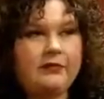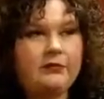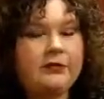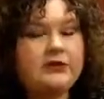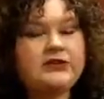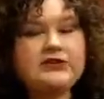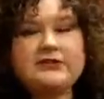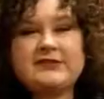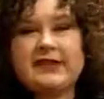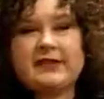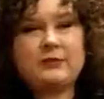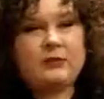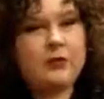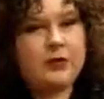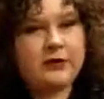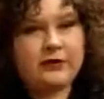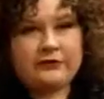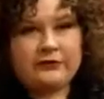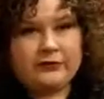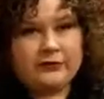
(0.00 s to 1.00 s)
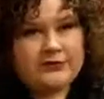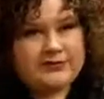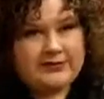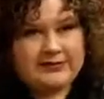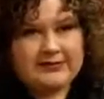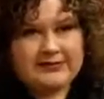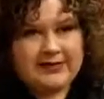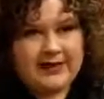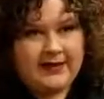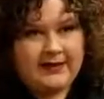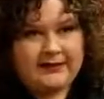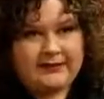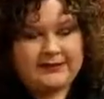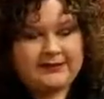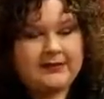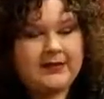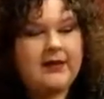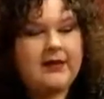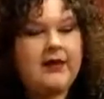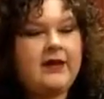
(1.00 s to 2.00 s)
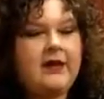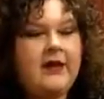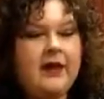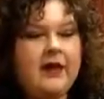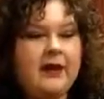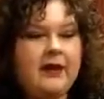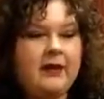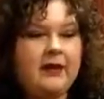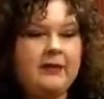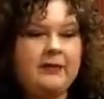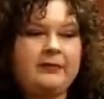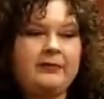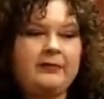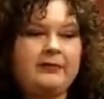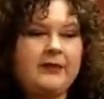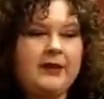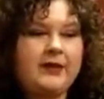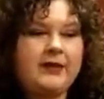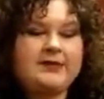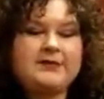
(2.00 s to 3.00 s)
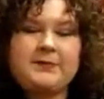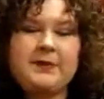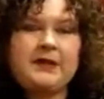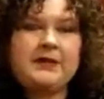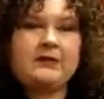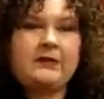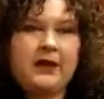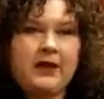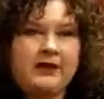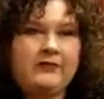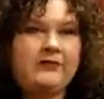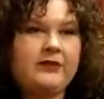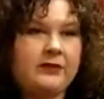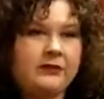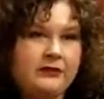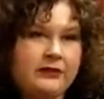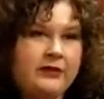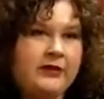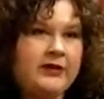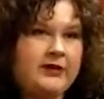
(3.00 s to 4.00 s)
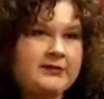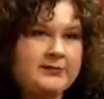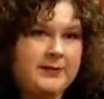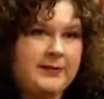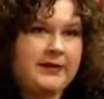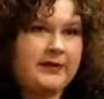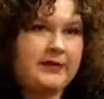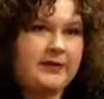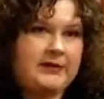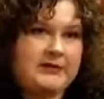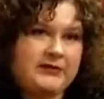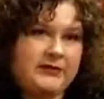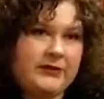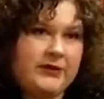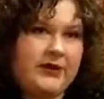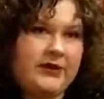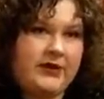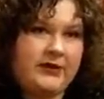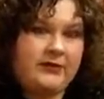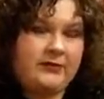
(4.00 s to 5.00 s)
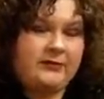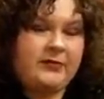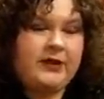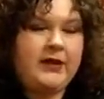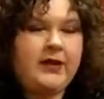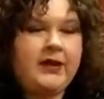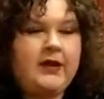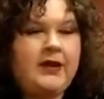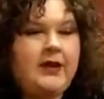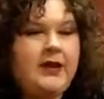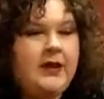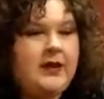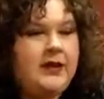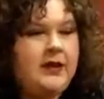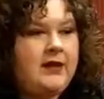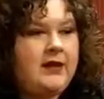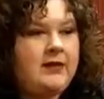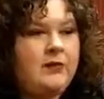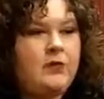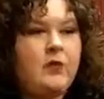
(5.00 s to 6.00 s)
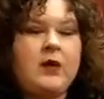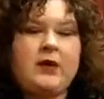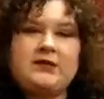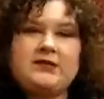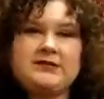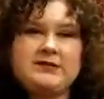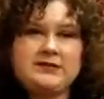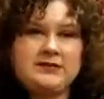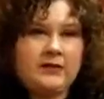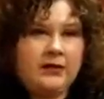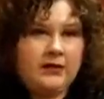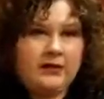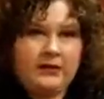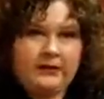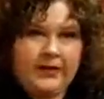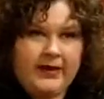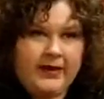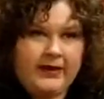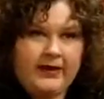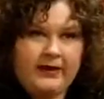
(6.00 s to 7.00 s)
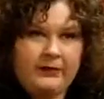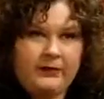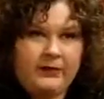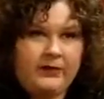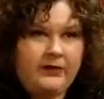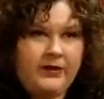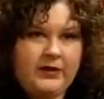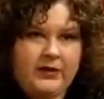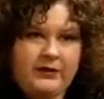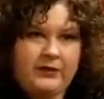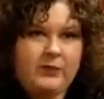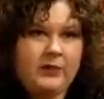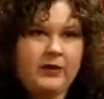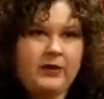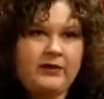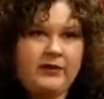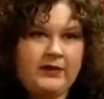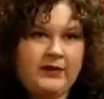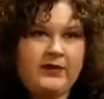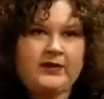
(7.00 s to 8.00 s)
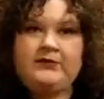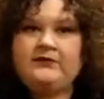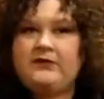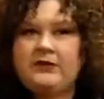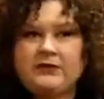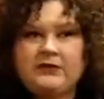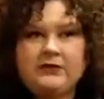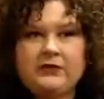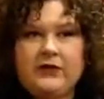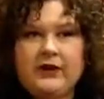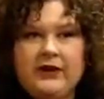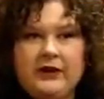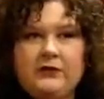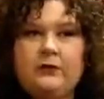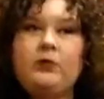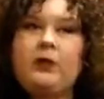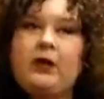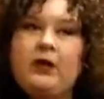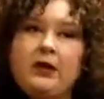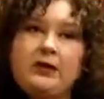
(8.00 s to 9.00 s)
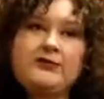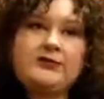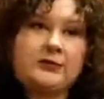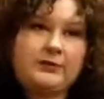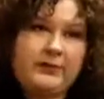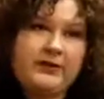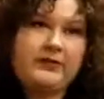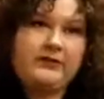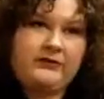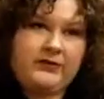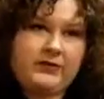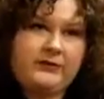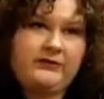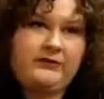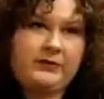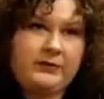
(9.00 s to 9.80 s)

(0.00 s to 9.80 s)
Rich has had wonderful success. Um, it's been a life-altering experience for him. He wants to talk about it with anyone that he feels like will also benefit